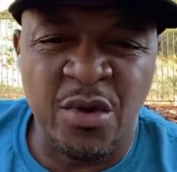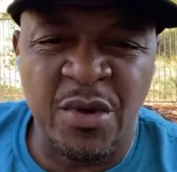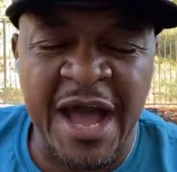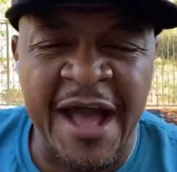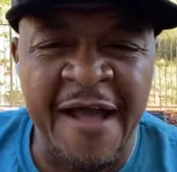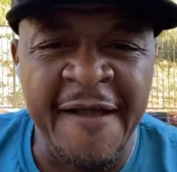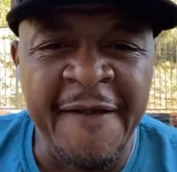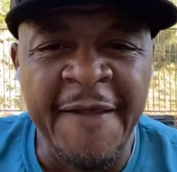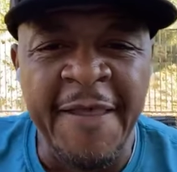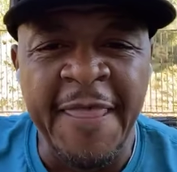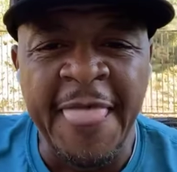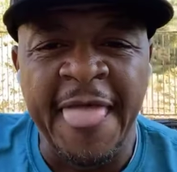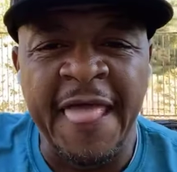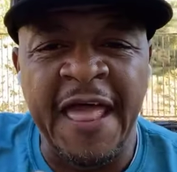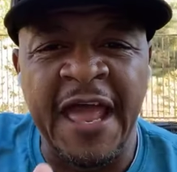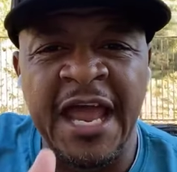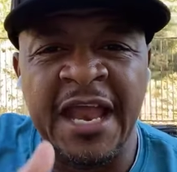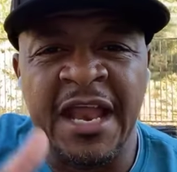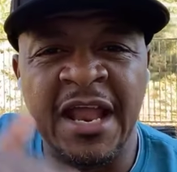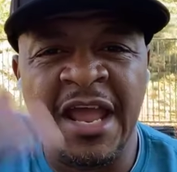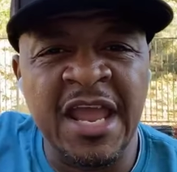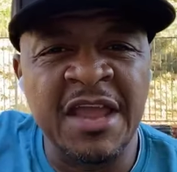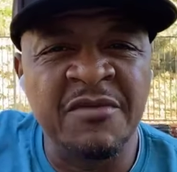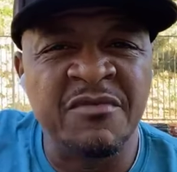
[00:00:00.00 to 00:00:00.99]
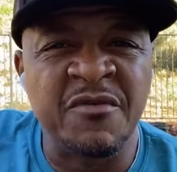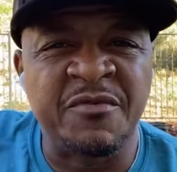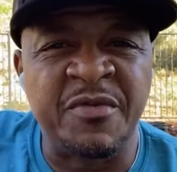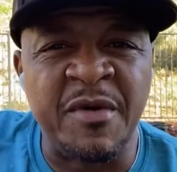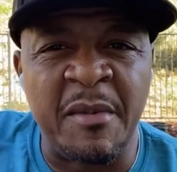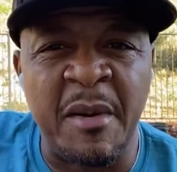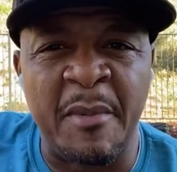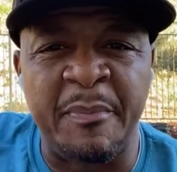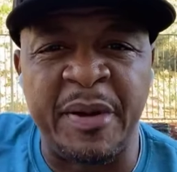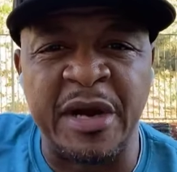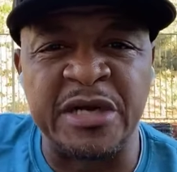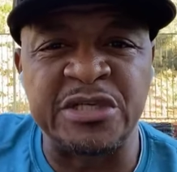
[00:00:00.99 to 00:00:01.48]
who got even
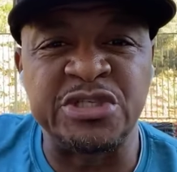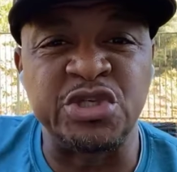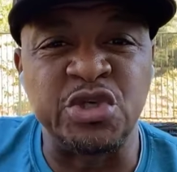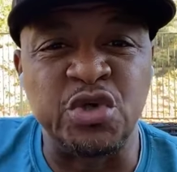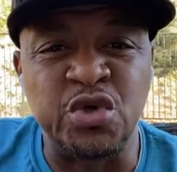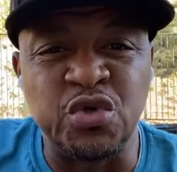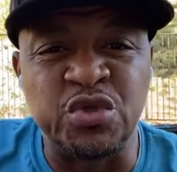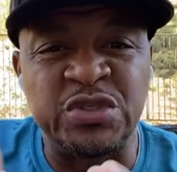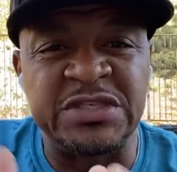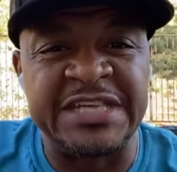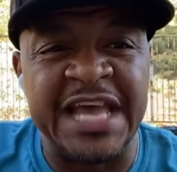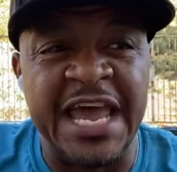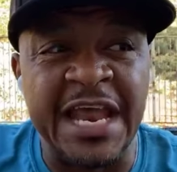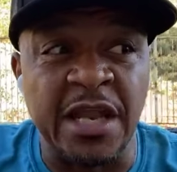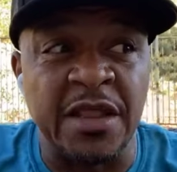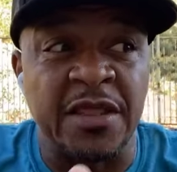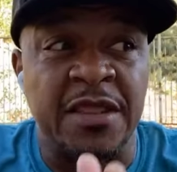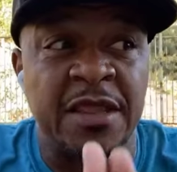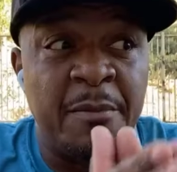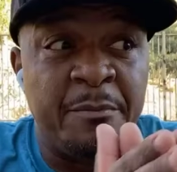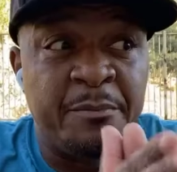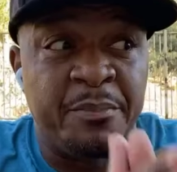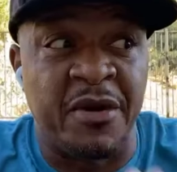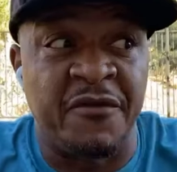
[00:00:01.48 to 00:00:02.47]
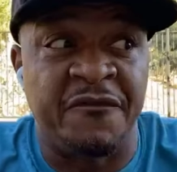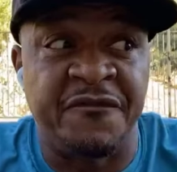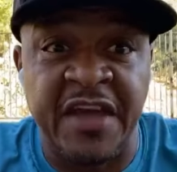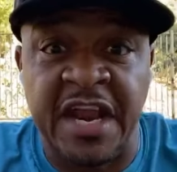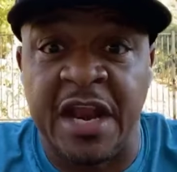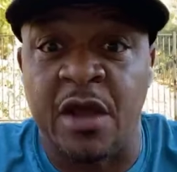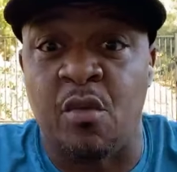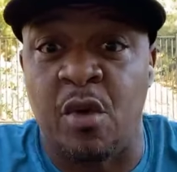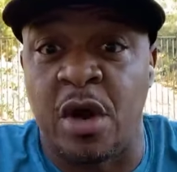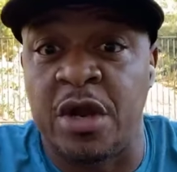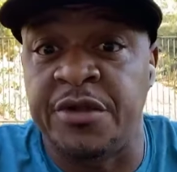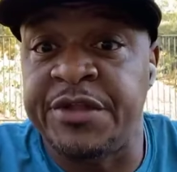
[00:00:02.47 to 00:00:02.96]
from a person who said the
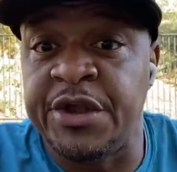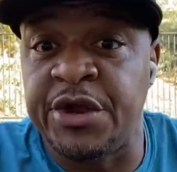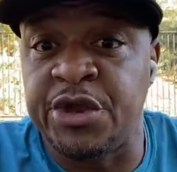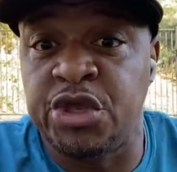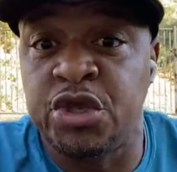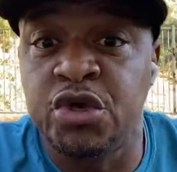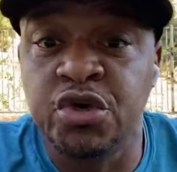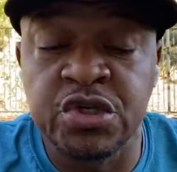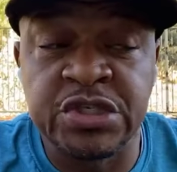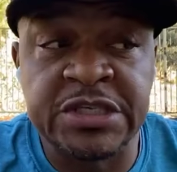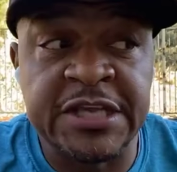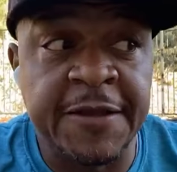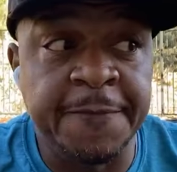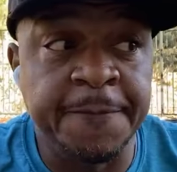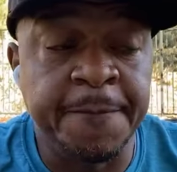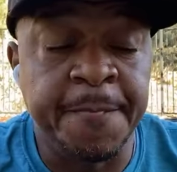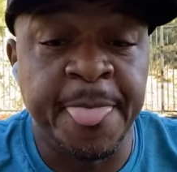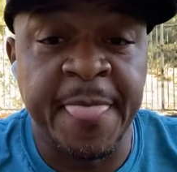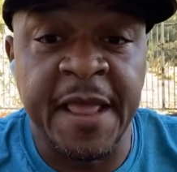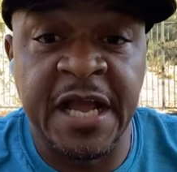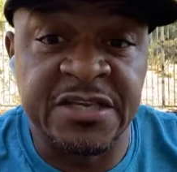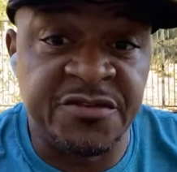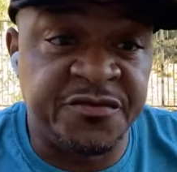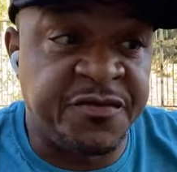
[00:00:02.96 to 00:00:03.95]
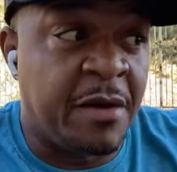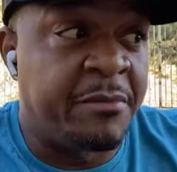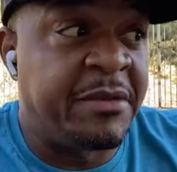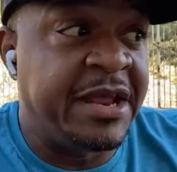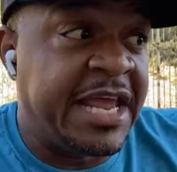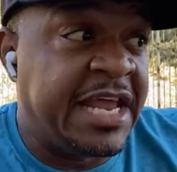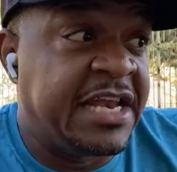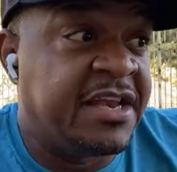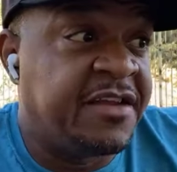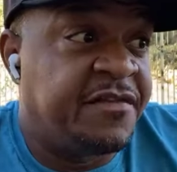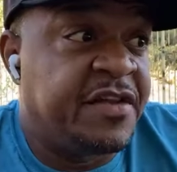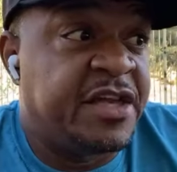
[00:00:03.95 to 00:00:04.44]
prophetic word they're using is from
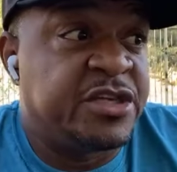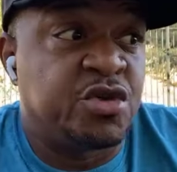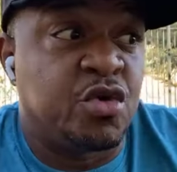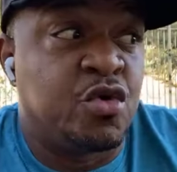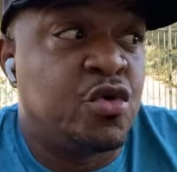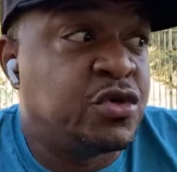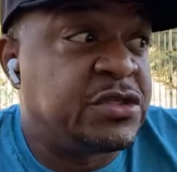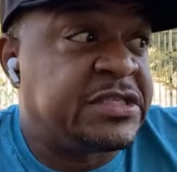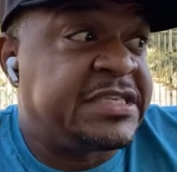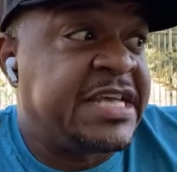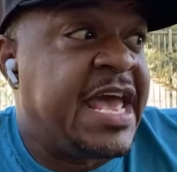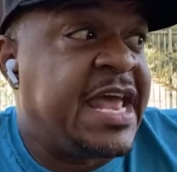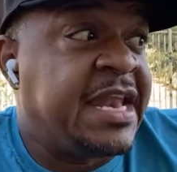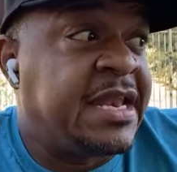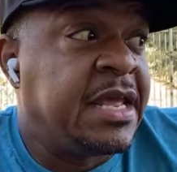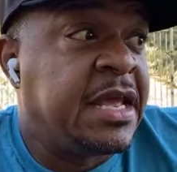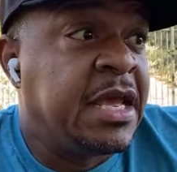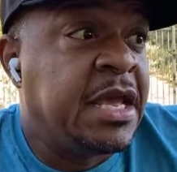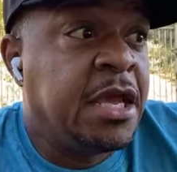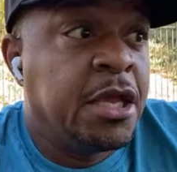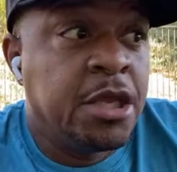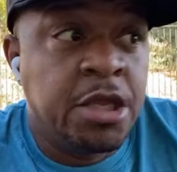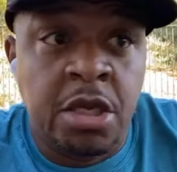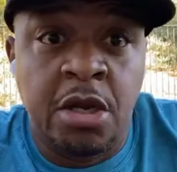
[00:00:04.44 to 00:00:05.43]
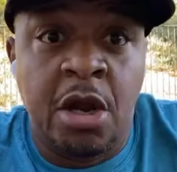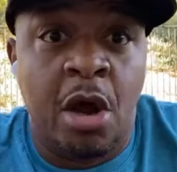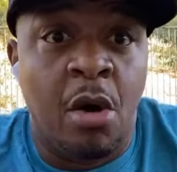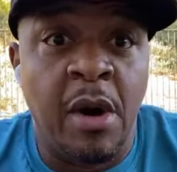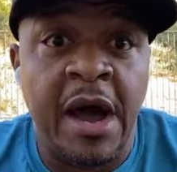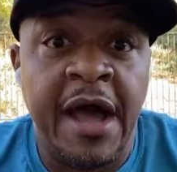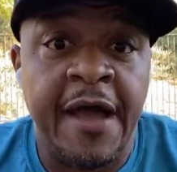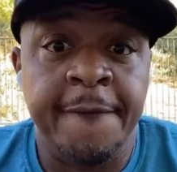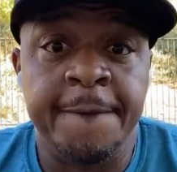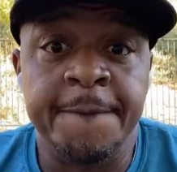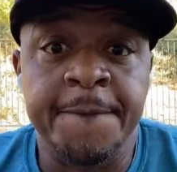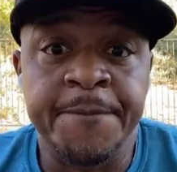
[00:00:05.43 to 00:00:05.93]
an individual who said, "You know
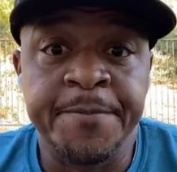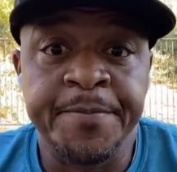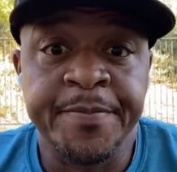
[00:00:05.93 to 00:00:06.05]
what?